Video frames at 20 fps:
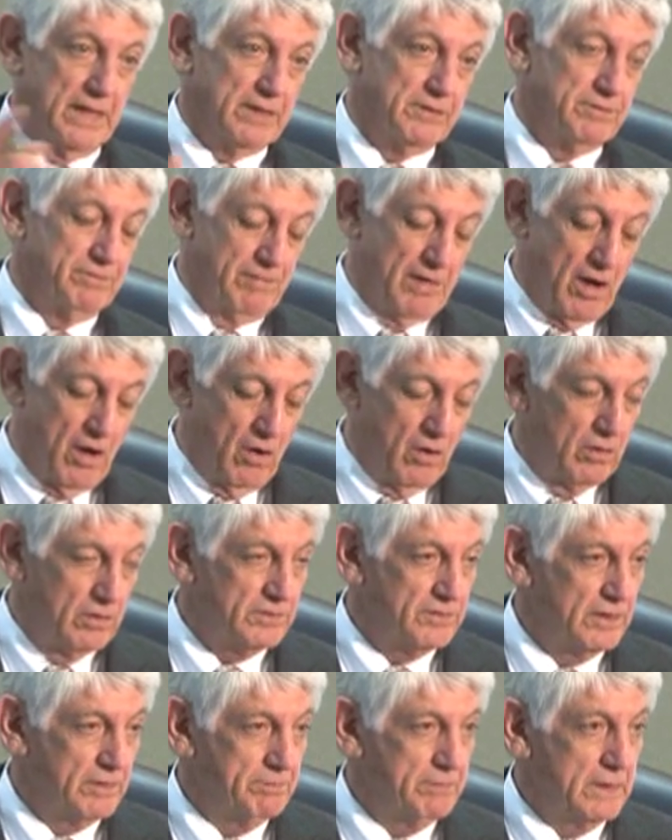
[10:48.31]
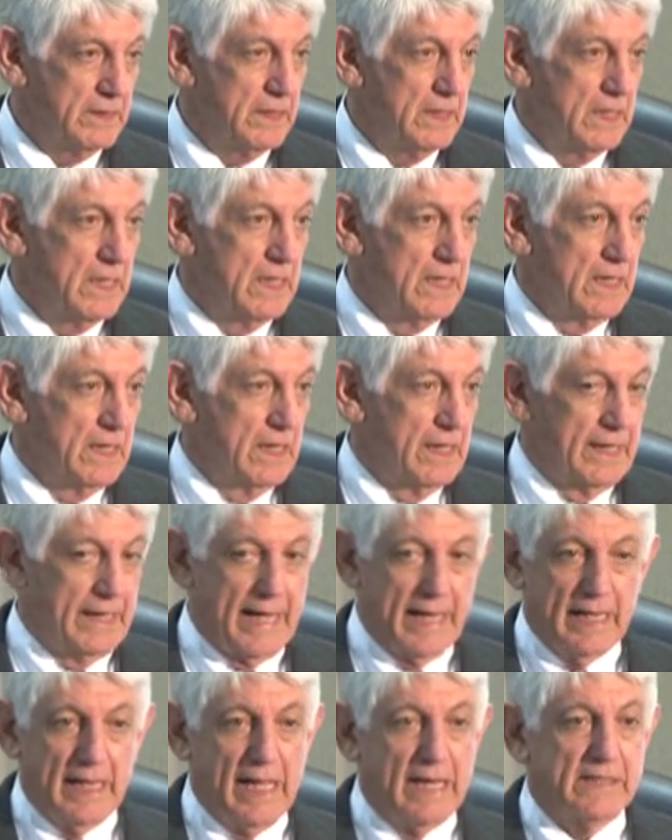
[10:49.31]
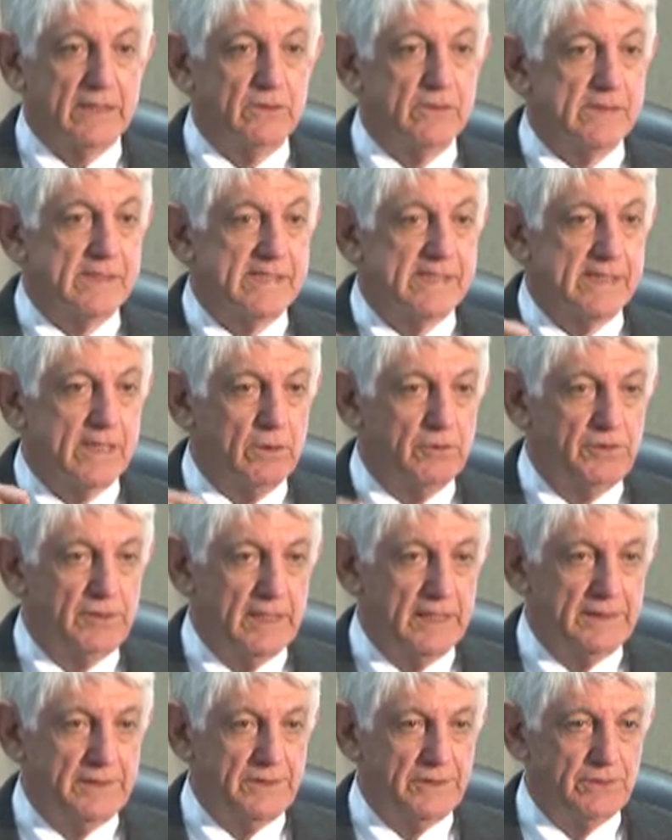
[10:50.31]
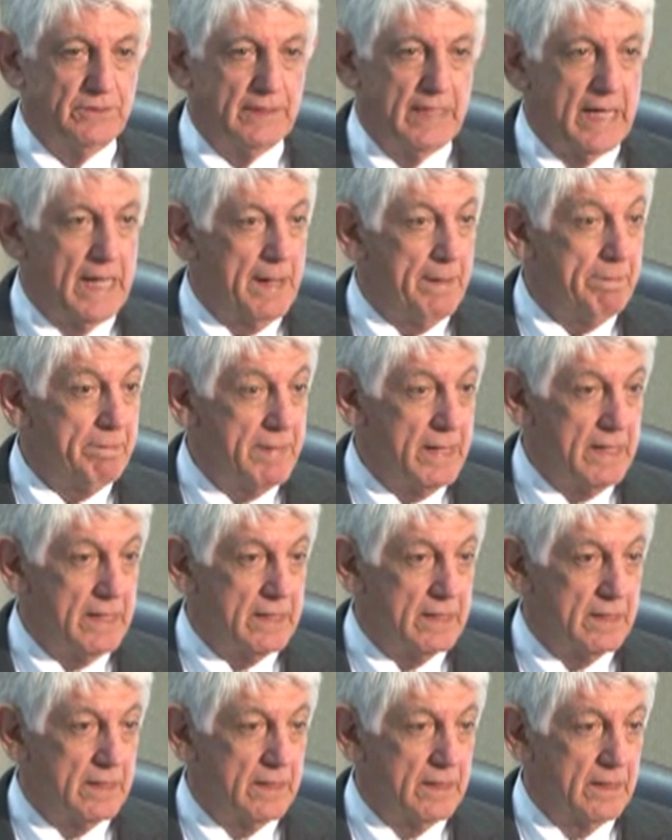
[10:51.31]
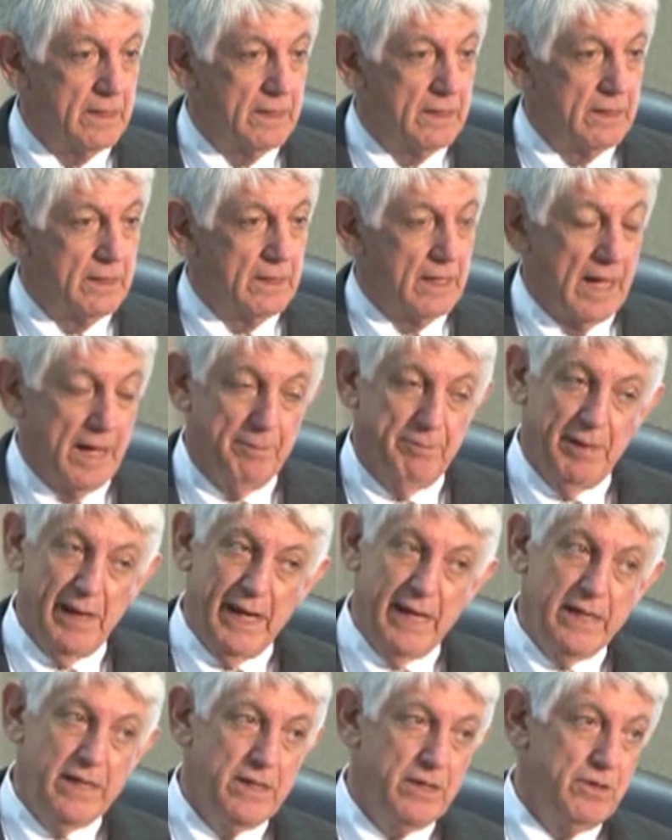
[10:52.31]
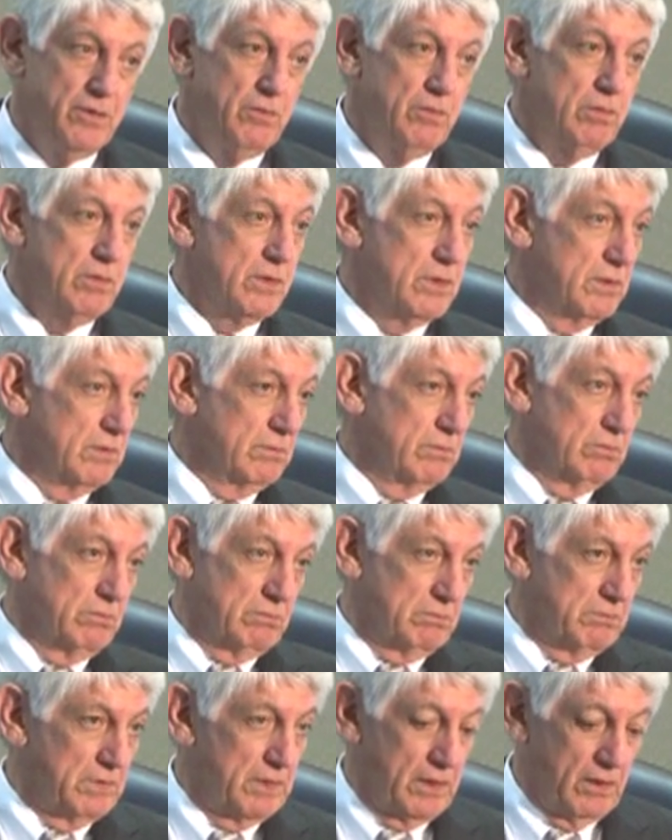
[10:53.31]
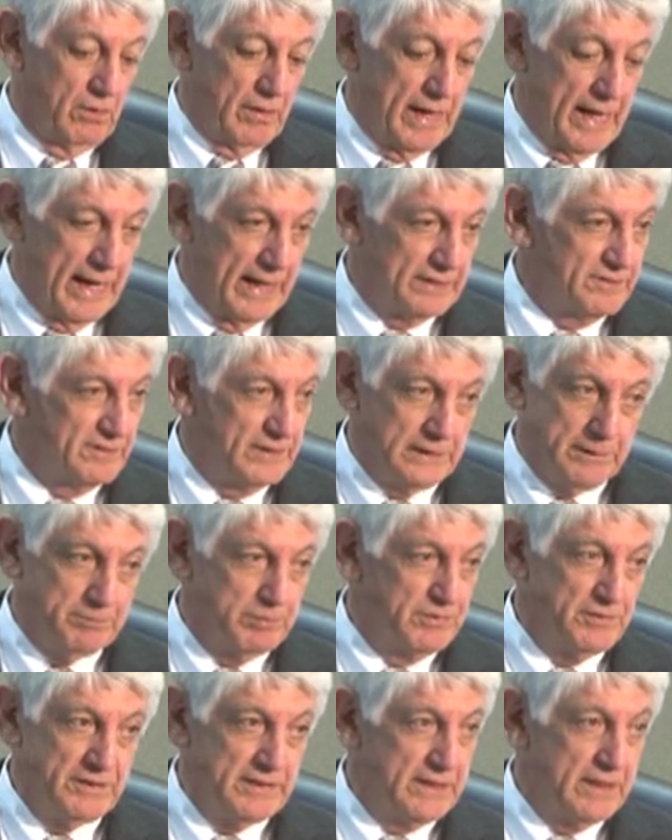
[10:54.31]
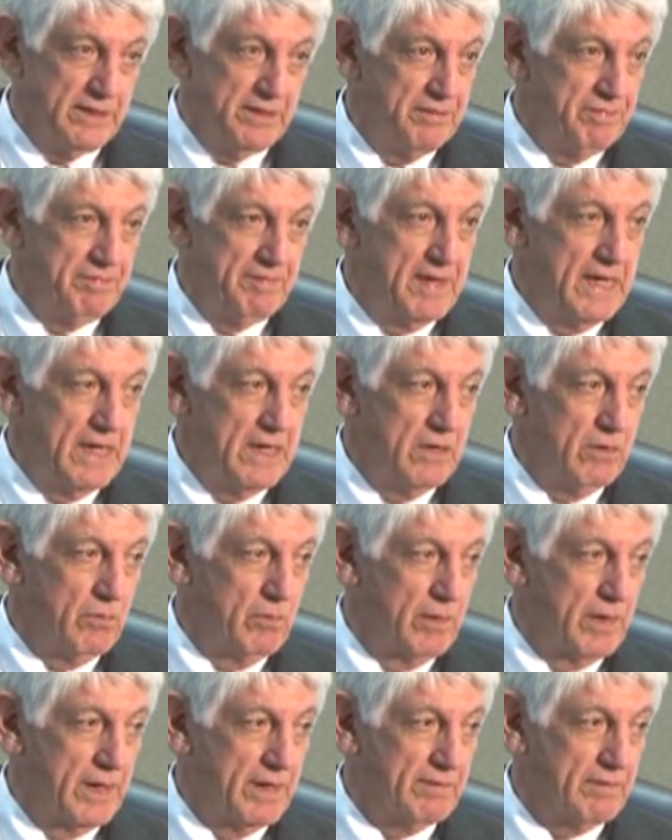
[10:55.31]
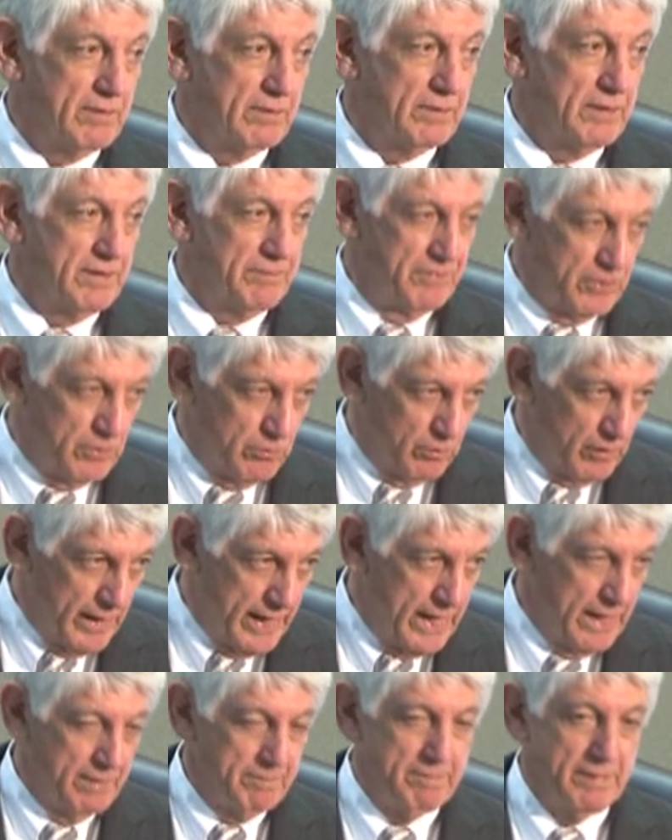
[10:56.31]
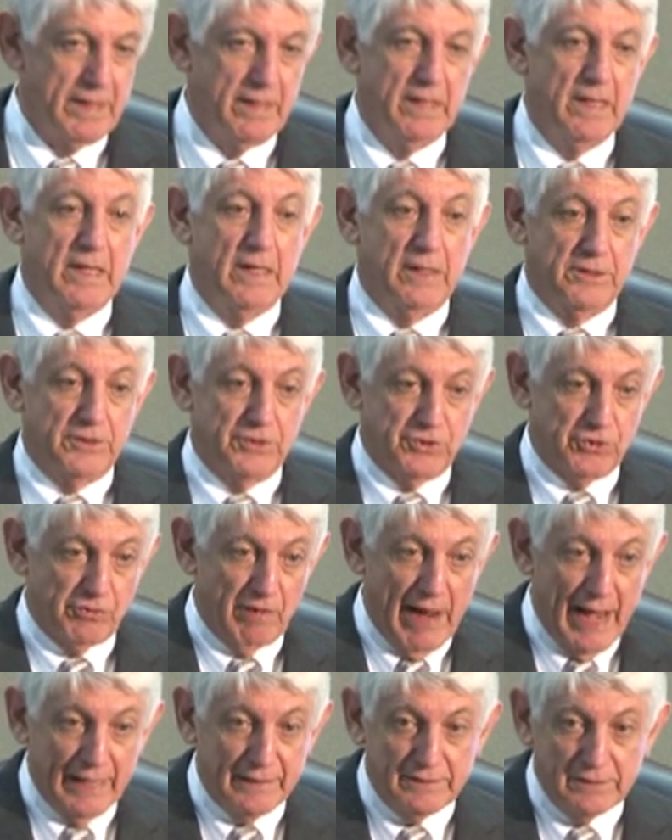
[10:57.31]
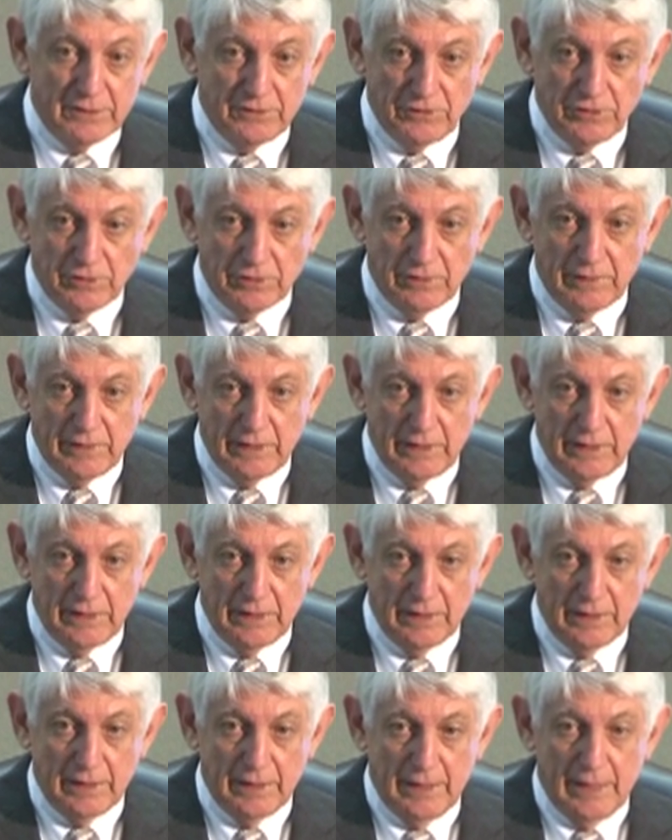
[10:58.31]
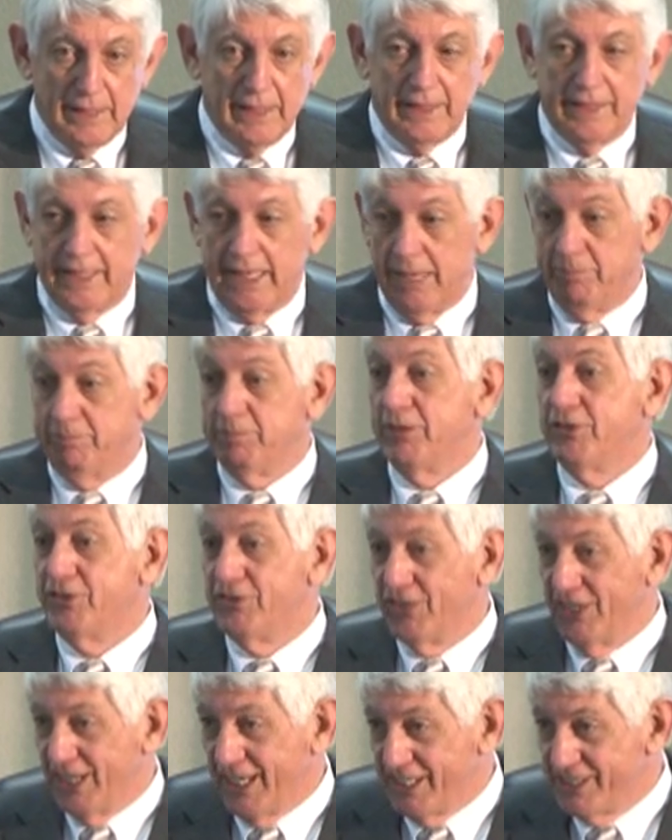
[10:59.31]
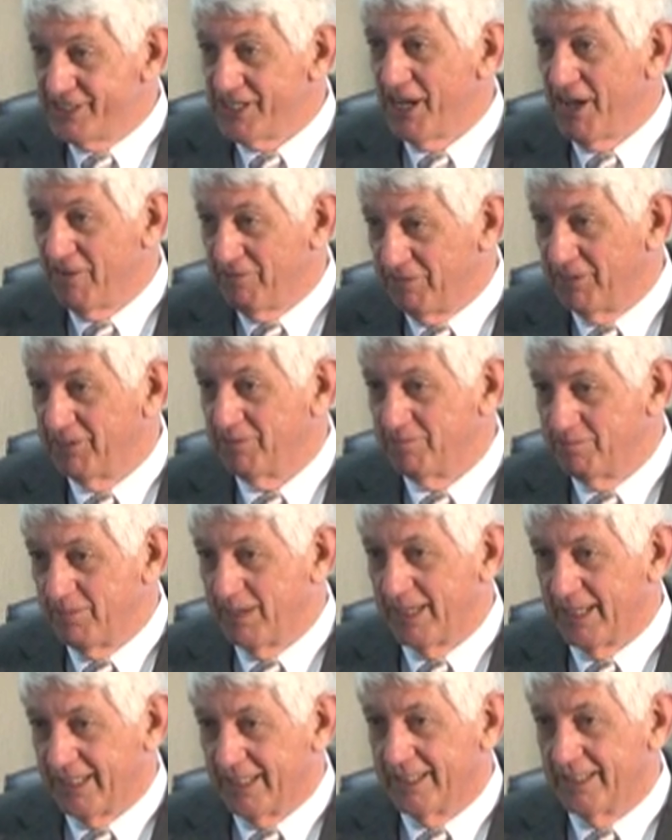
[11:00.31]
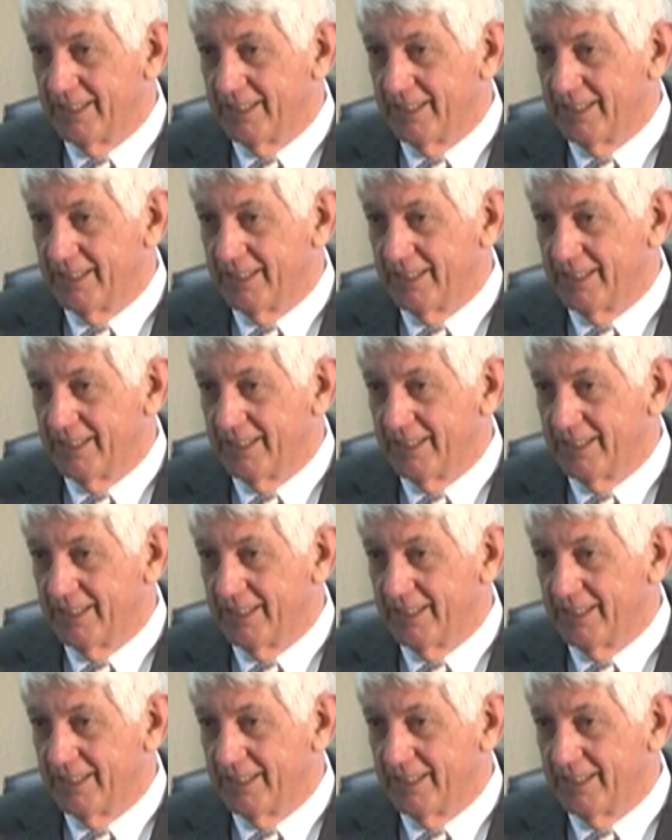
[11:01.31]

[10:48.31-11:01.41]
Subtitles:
fall or something. And I'd like to associate you to help me. I'll pay you, X 10% of the fee or whatever. If you will help me strike the jury, keep the judge off of me.